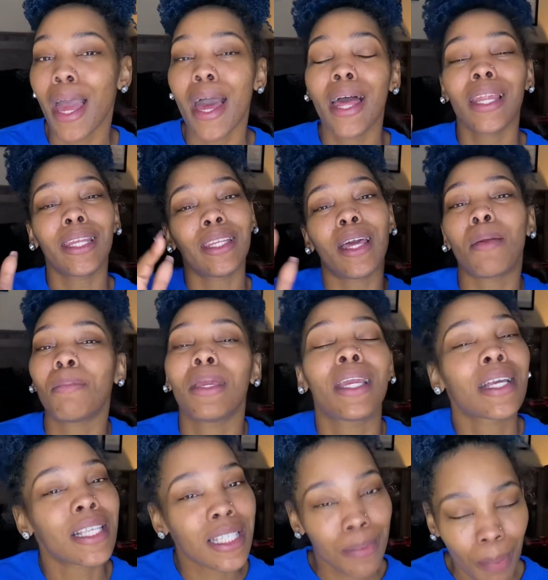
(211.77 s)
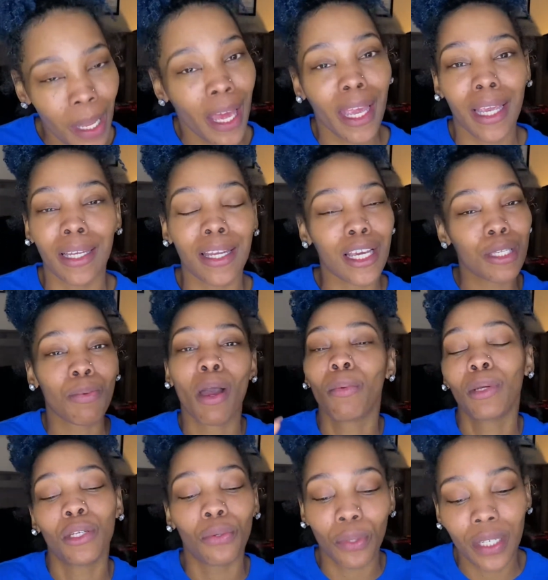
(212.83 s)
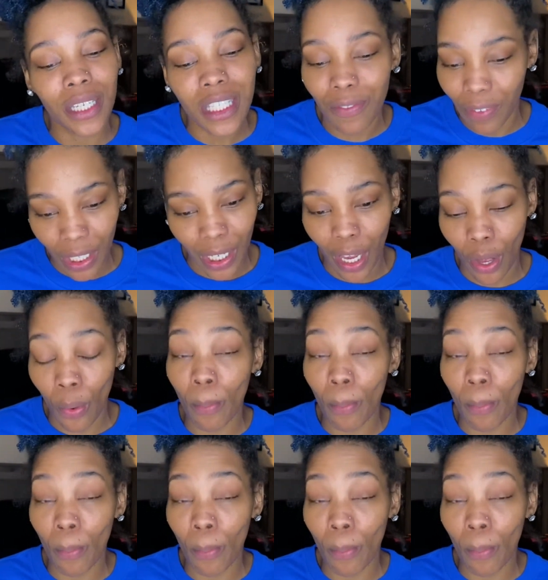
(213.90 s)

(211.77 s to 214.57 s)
Let me explain. That's why we're doing this video.